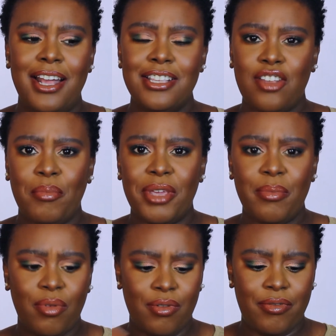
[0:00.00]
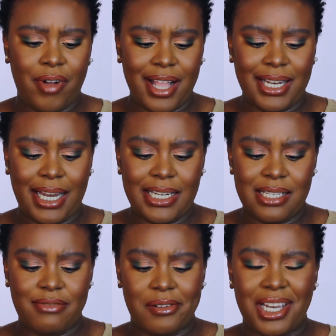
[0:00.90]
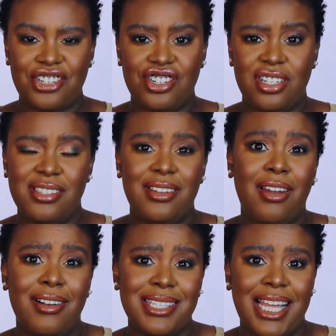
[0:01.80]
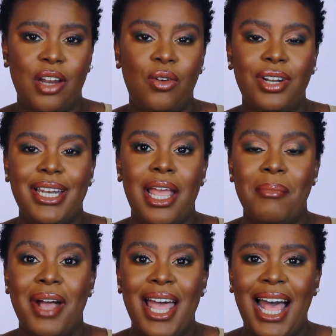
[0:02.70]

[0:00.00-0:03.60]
Some people find that this foundation doesn't last that long on them.